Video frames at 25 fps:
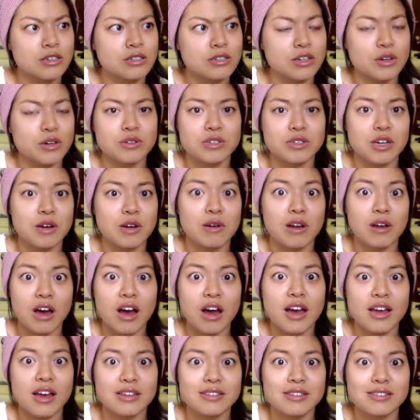Don't tell
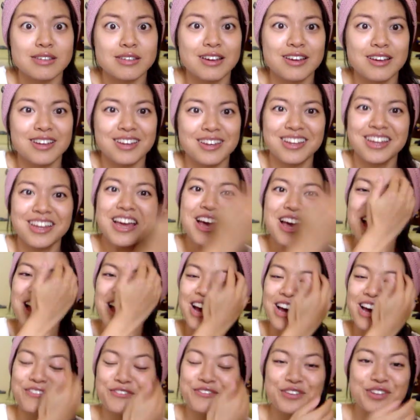lies.
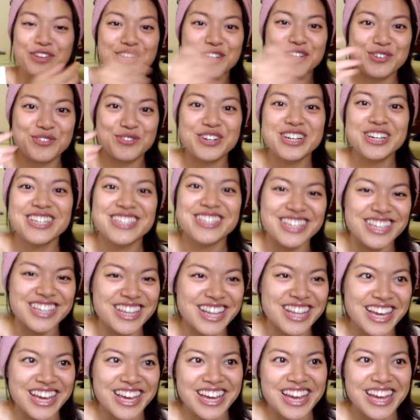And for this
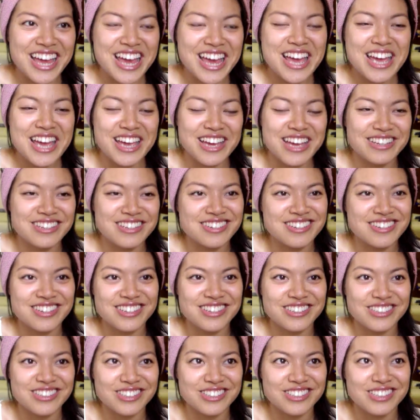reason, they insist
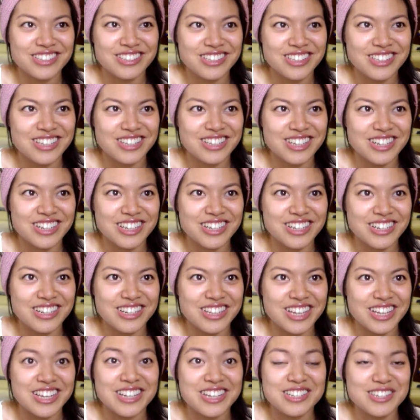
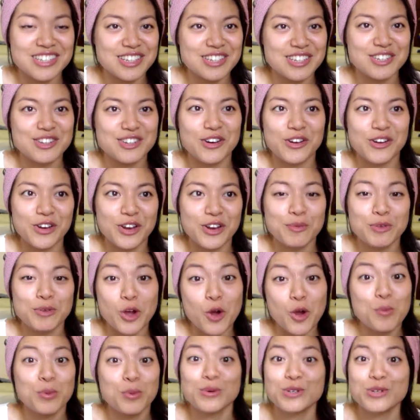on
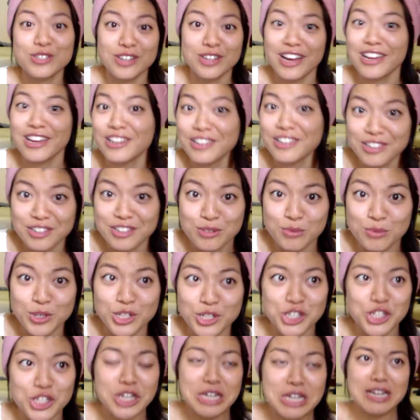noble silence,
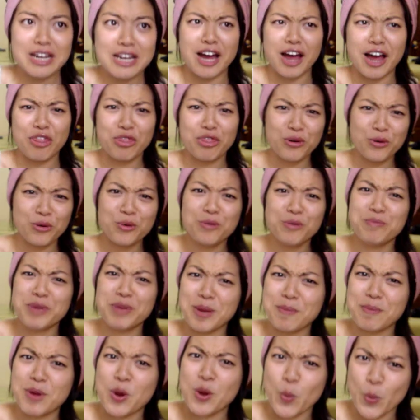which I thought would
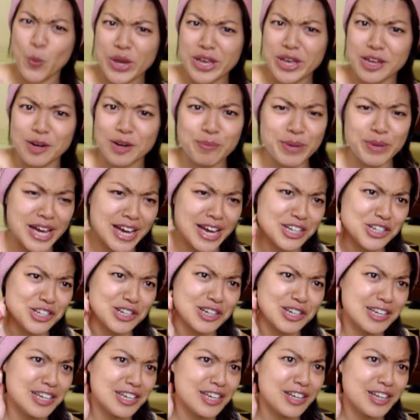be a bit weird, but
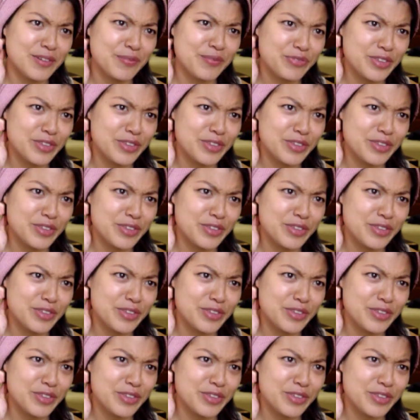actually